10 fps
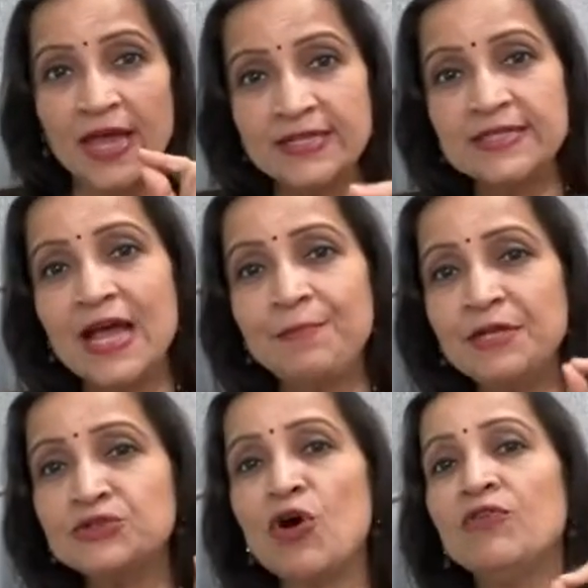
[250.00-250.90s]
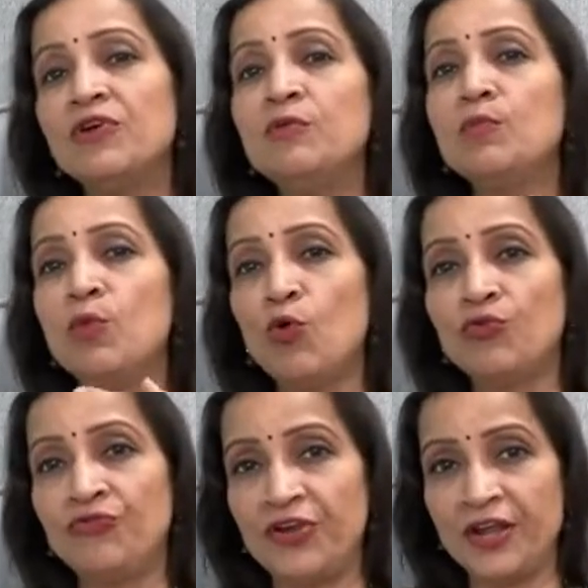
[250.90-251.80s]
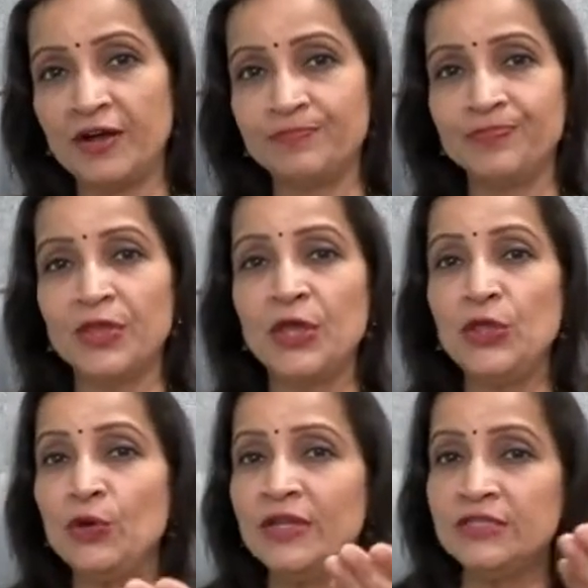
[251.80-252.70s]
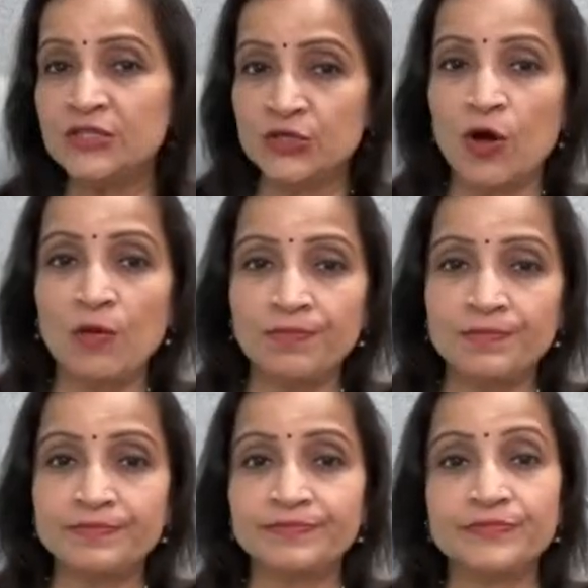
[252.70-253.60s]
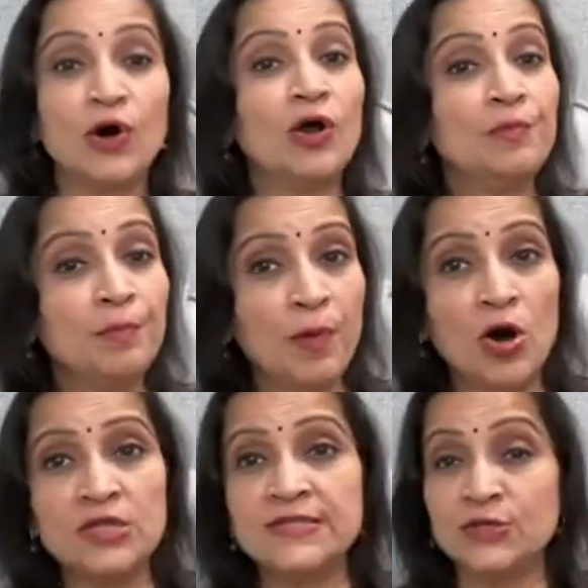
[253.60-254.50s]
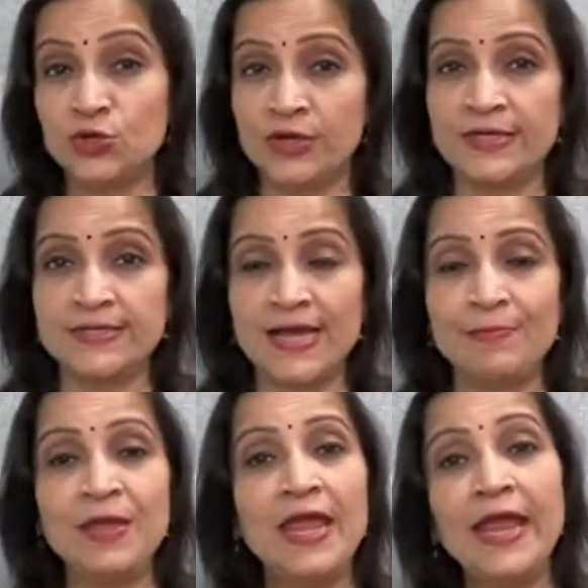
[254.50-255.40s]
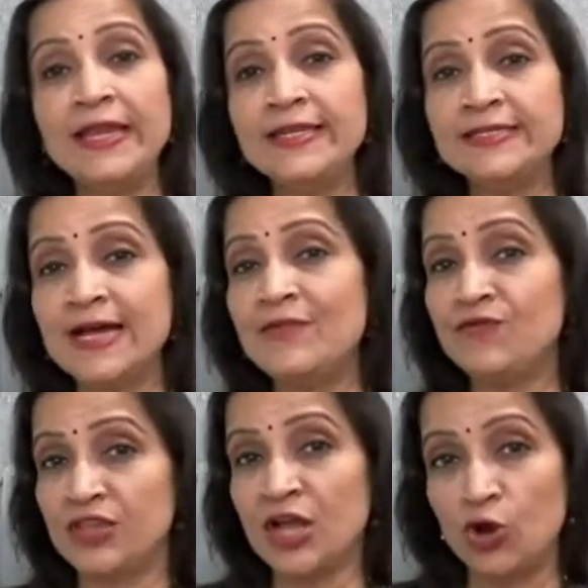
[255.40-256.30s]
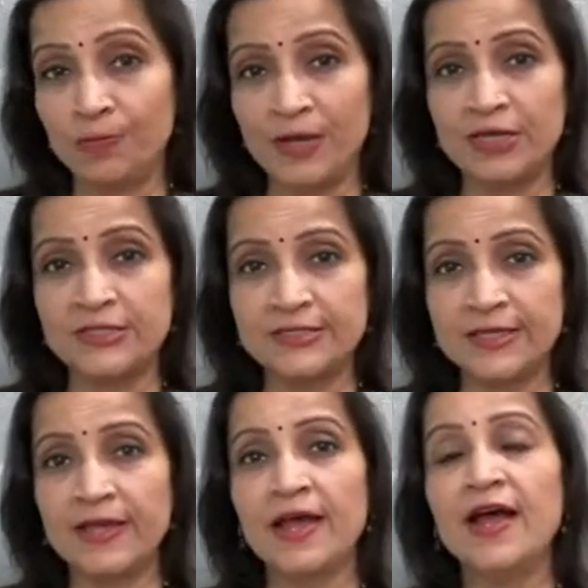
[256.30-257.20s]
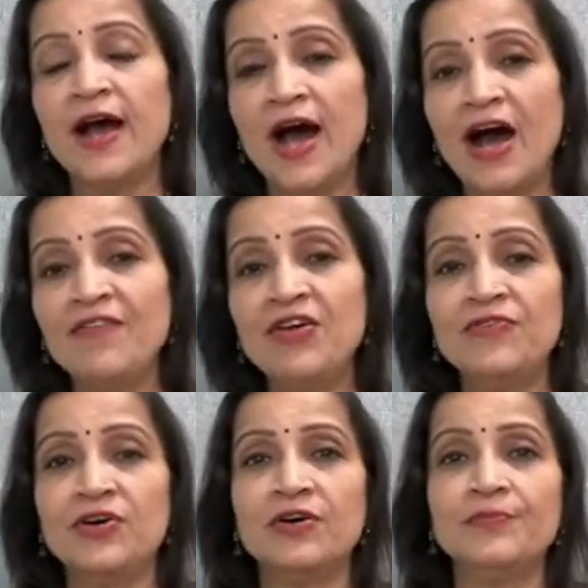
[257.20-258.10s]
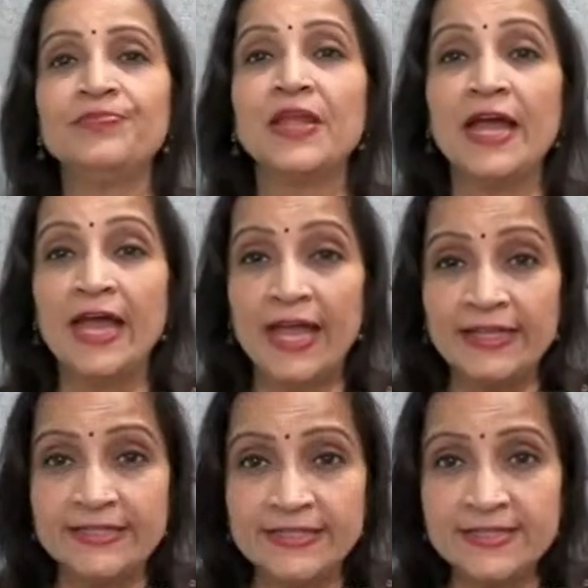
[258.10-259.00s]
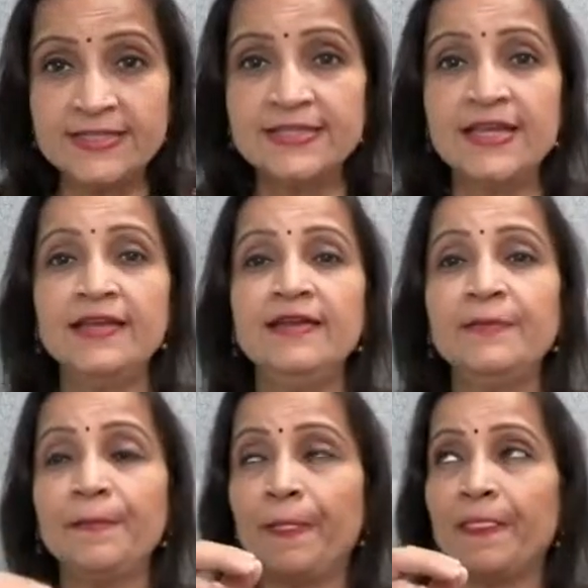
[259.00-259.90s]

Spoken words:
SIPs offer more freedom. You can stop or pause your SIP anytime without penalty. However, existing